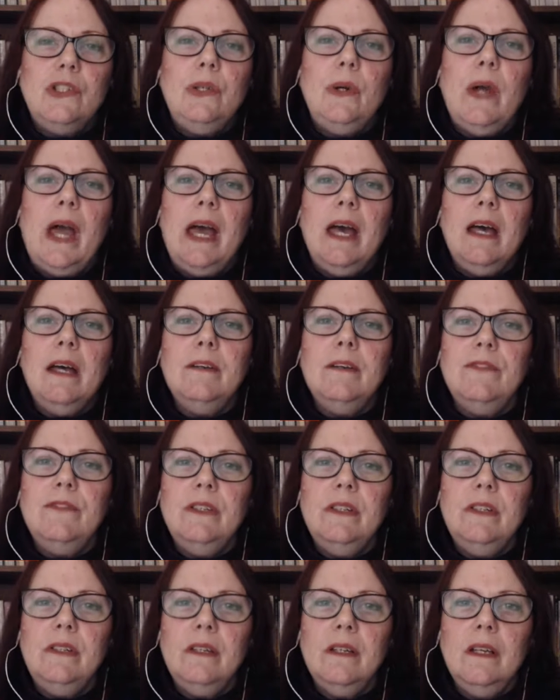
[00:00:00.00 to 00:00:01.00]
you have
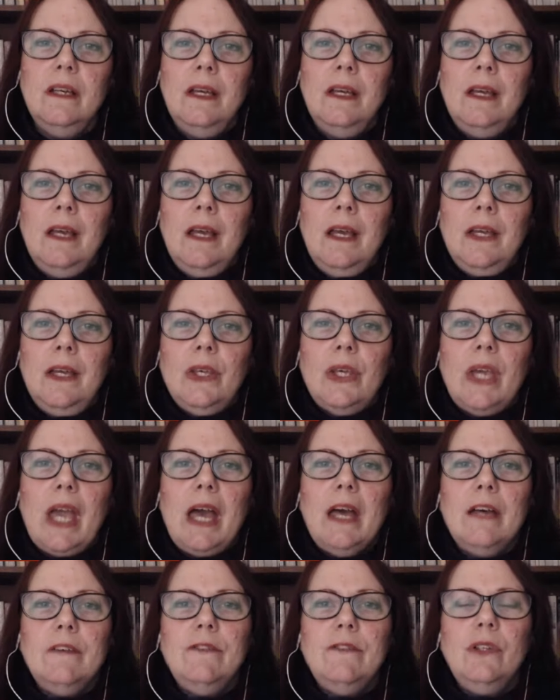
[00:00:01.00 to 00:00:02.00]
to
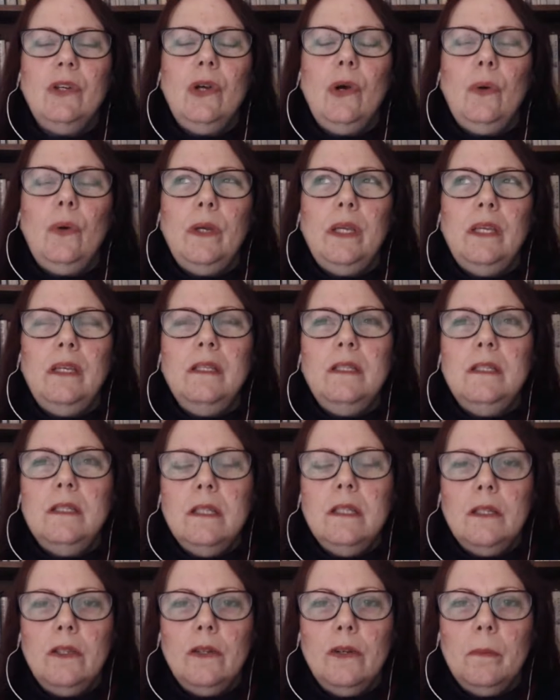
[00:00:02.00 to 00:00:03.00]
go
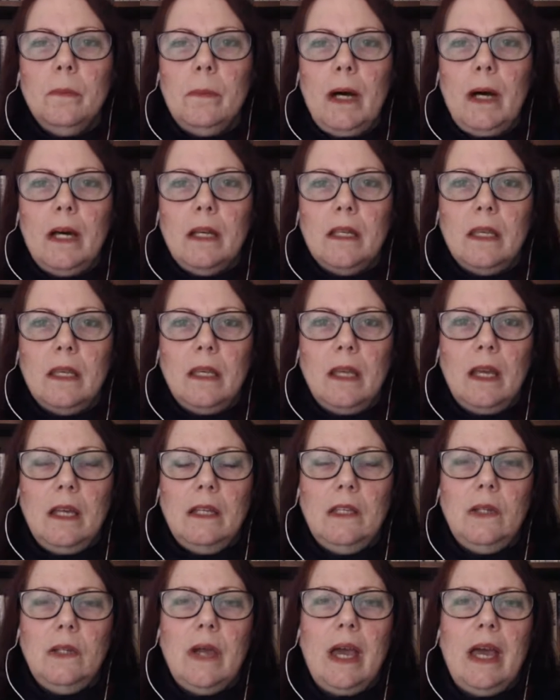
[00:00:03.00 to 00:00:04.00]
into your body,
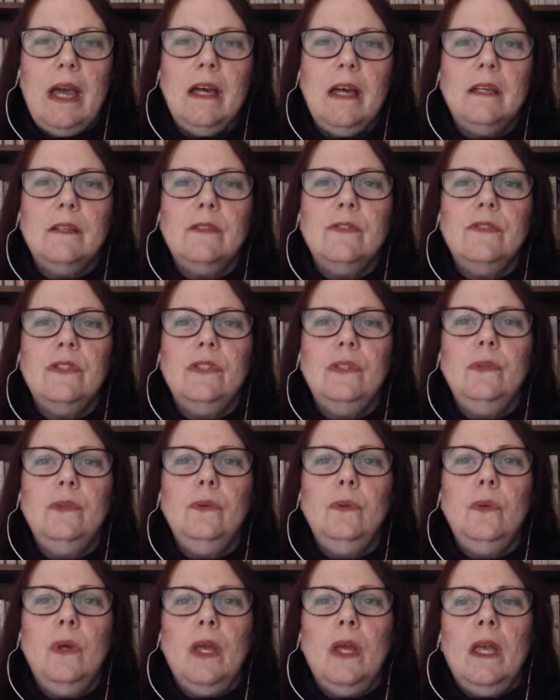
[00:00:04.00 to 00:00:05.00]
and you have
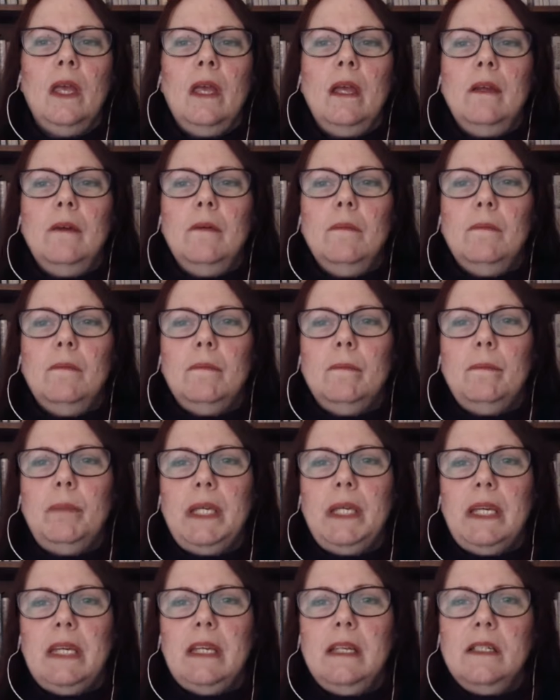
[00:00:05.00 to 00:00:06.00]
to
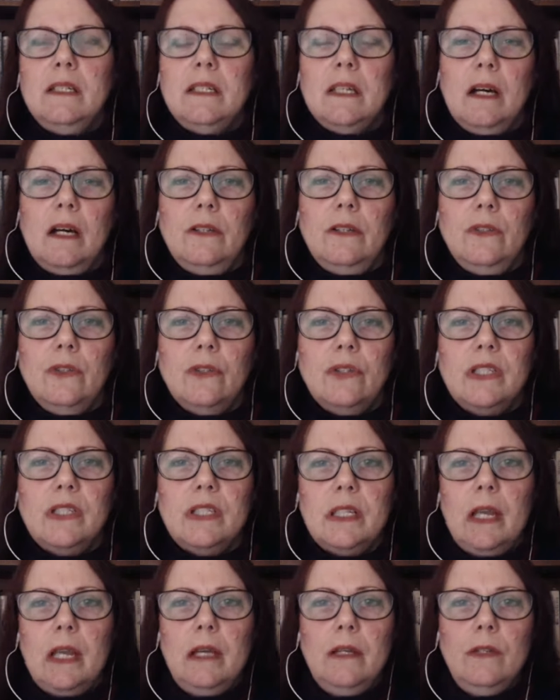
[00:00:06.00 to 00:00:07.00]
begin to
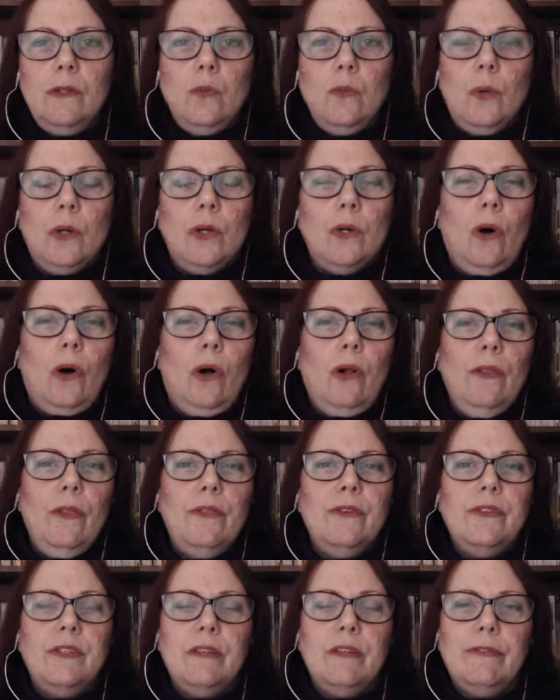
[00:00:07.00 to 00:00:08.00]
understand what all the
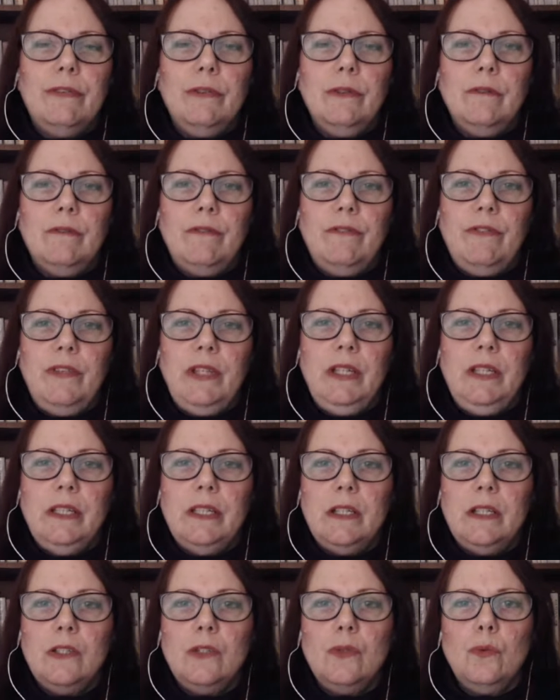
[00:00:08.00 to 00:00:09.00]
different
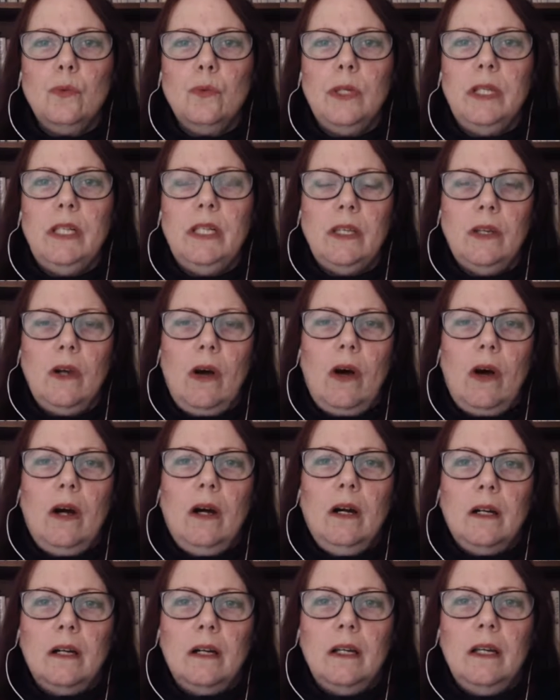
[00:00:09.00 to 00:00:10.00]
feelings really
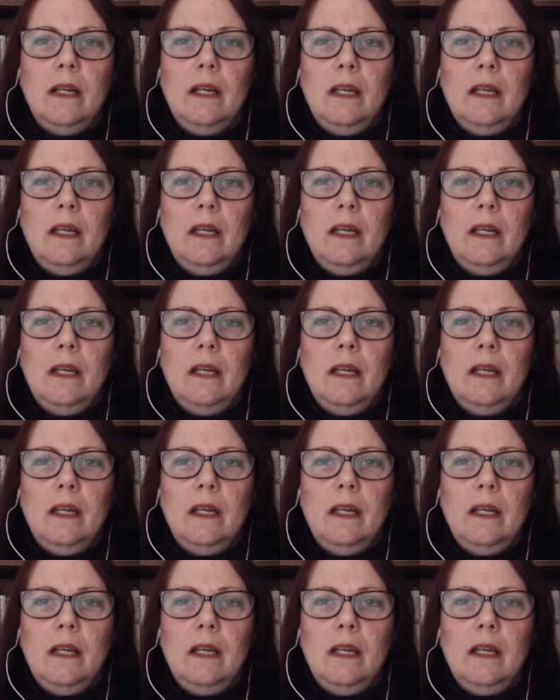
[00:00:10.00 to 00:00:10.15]
are.